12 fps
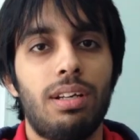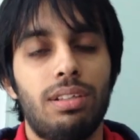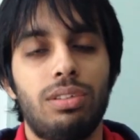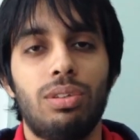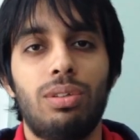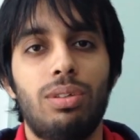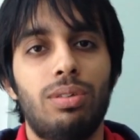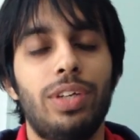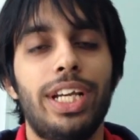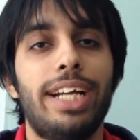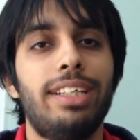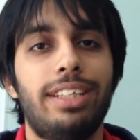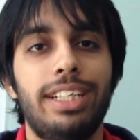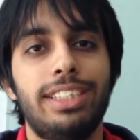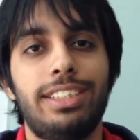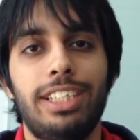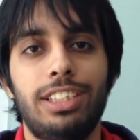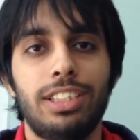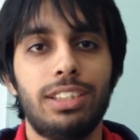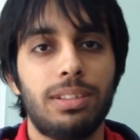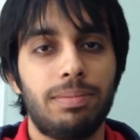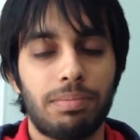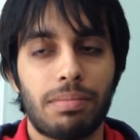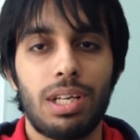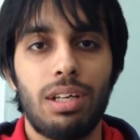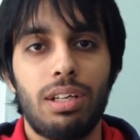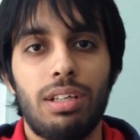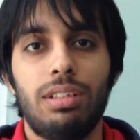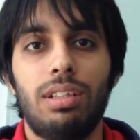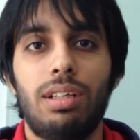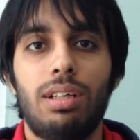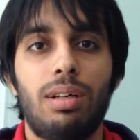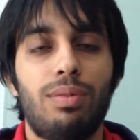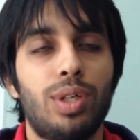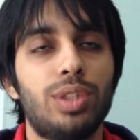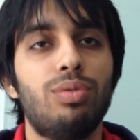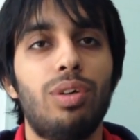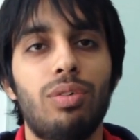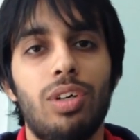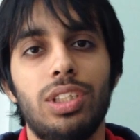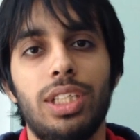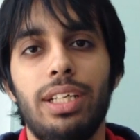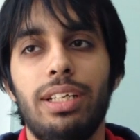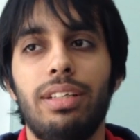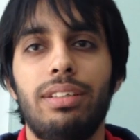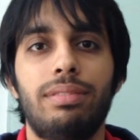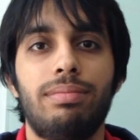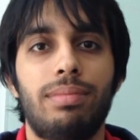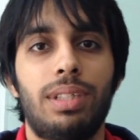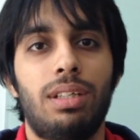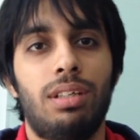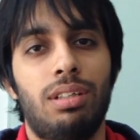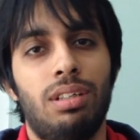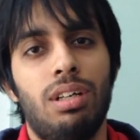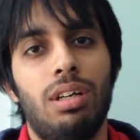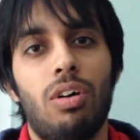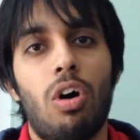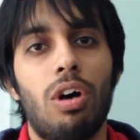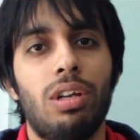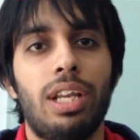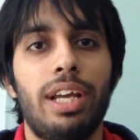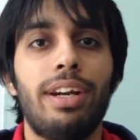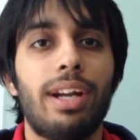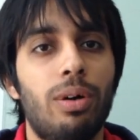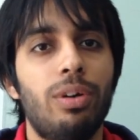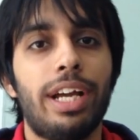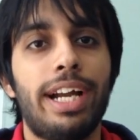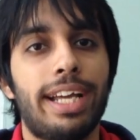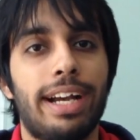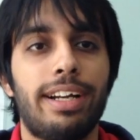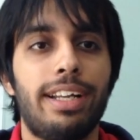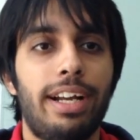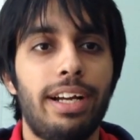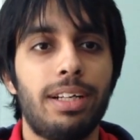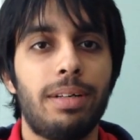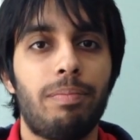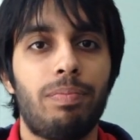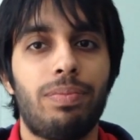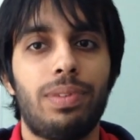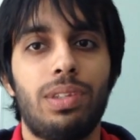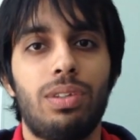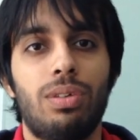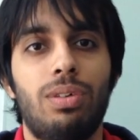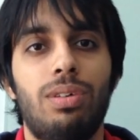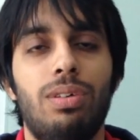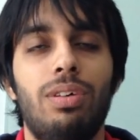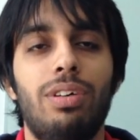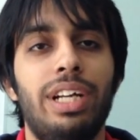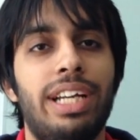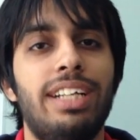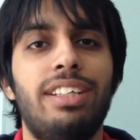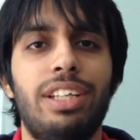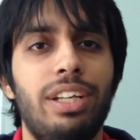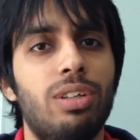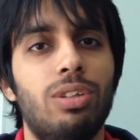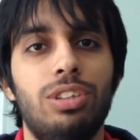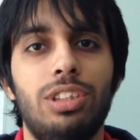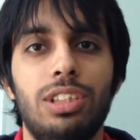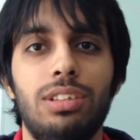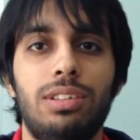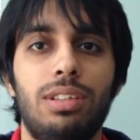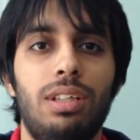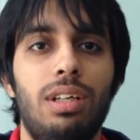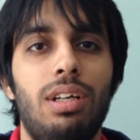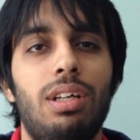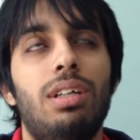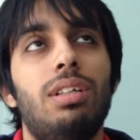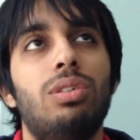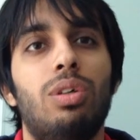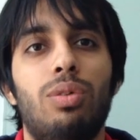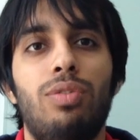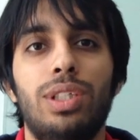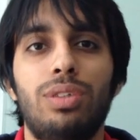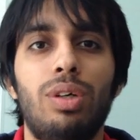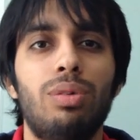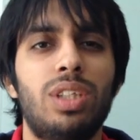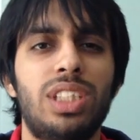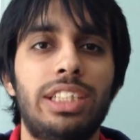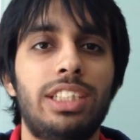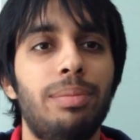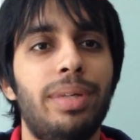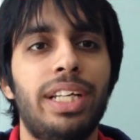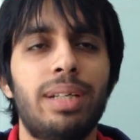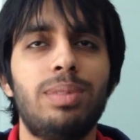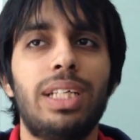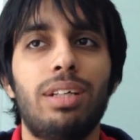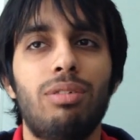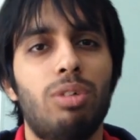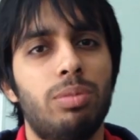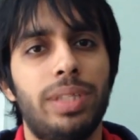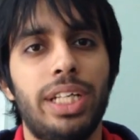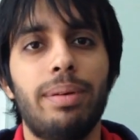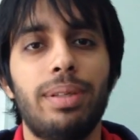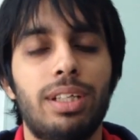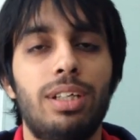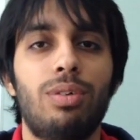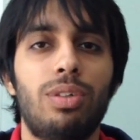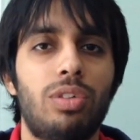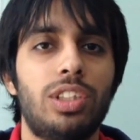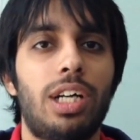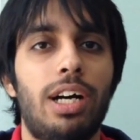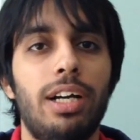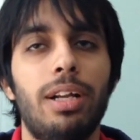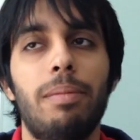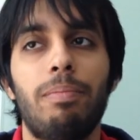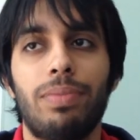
So we had 3 stages. The first one was an online round at Hackerrank. So it had 3 questions. So first one was easy medium, second one was medium, and third one was hard.